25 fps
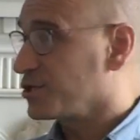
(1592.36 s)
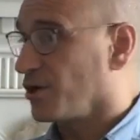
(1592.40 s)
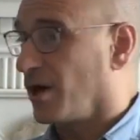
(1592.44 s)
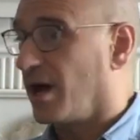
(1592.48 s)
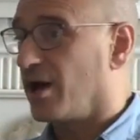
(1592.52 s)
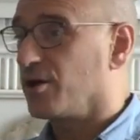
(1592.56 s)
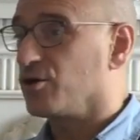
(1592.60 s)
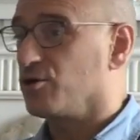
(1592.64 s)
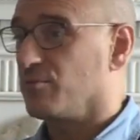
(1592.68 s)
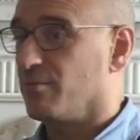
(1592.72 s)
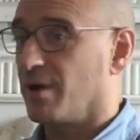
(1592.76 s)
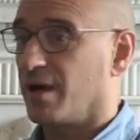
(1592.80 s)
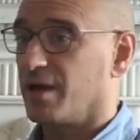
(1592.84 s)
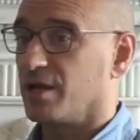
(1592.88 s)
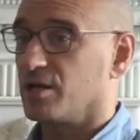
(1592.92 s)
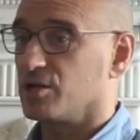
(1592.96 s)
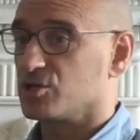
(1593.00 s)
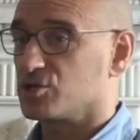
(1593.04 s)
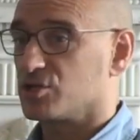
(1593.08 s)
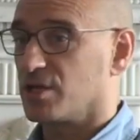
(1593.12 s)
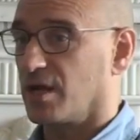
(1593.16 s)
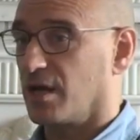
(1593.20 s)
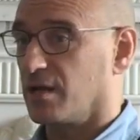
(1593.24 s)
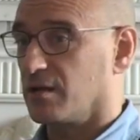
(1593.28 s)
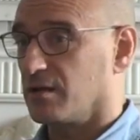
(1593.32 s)
so how you
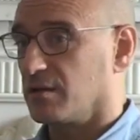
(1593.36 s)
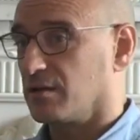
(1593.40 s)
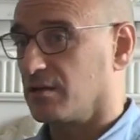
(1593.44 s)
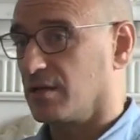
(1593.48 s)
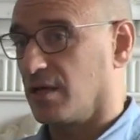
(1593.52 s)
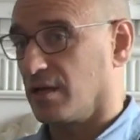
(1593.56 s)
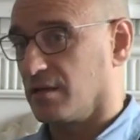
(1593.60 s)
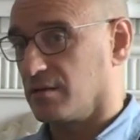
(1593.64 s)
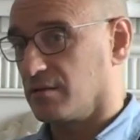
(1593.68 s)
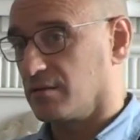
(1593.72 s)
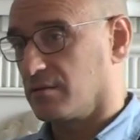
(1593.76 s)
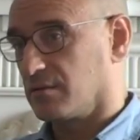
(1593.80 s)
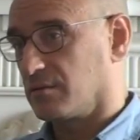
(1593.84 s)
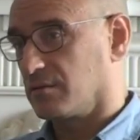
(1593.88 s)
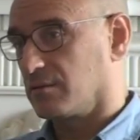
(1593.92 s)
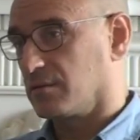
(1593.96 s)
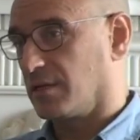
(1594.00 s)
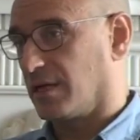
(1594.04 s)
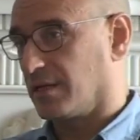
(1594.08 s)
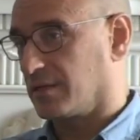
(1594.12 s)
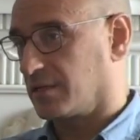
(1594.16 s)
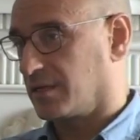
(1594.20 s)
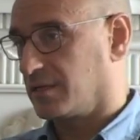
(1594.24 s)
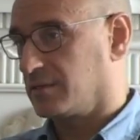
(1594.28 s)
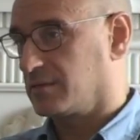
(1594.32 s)
manage
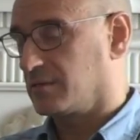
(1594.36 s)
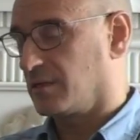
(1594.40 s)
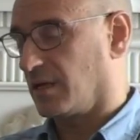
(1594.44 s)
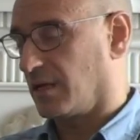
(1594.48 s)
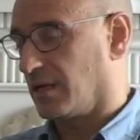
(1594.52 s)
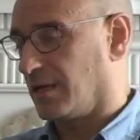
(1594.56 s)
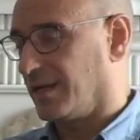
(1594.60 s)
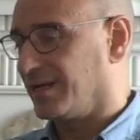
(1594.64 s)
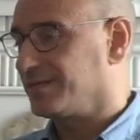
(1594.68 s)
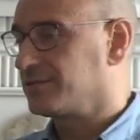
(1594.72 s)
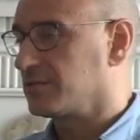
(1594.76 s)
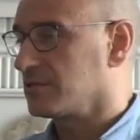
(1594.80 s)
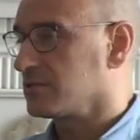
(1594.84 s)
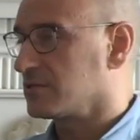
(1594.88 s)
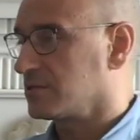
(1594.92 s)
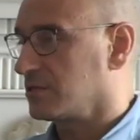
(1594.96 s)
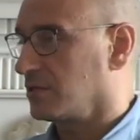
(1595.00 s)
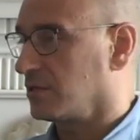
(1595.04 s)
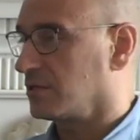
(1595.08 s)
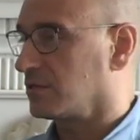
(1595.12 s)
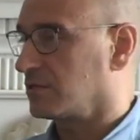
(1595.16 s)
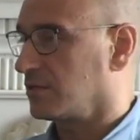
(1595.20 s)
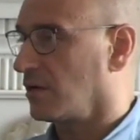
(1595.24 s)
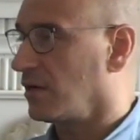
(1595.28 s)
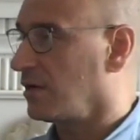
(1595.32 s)
that
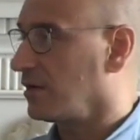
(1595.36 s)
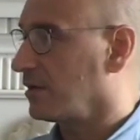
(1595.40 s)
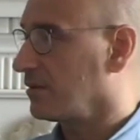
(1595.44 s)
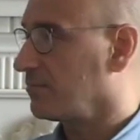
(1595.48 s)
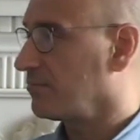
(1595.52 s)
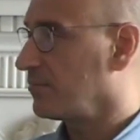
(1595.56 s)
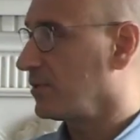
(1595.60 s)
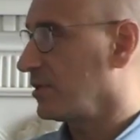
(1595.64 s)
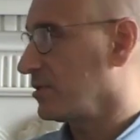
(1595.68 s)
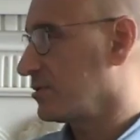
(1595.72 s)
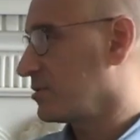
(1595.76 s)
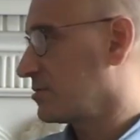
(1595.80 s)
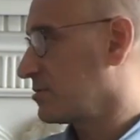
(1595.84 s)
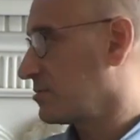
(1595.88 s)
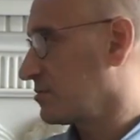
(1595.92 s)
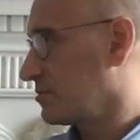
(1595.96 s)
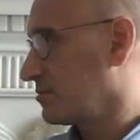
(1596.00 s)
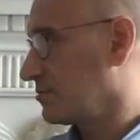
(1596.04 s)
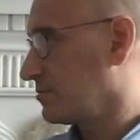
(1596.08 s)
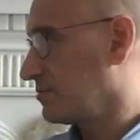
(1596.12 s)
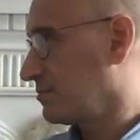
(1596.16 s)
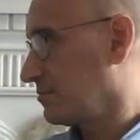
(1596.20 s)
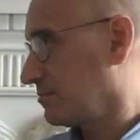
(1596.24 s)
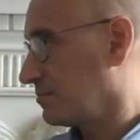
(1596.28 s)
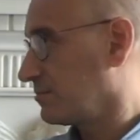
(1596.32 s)
latency in time is
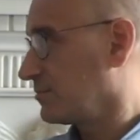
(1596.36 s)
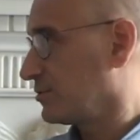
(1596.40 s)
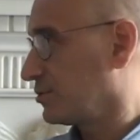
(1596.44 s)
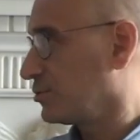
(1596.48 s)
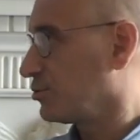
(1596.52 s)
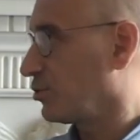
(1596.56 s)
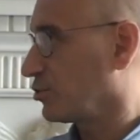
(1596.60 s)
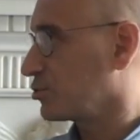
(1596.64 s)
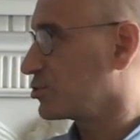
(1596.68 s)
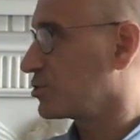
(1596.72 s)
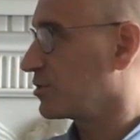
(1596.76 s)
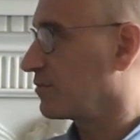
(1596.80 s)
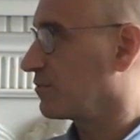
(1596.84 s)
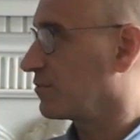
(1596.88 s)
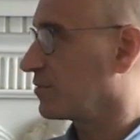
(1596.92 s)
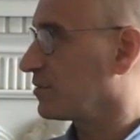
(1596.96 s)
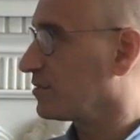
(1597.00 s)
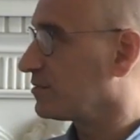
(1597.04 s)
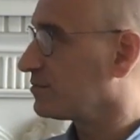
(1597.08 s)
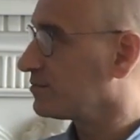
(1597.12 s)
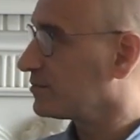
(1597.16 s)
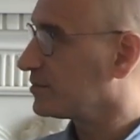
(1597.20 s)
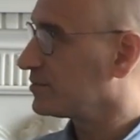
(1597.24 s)
not trivial.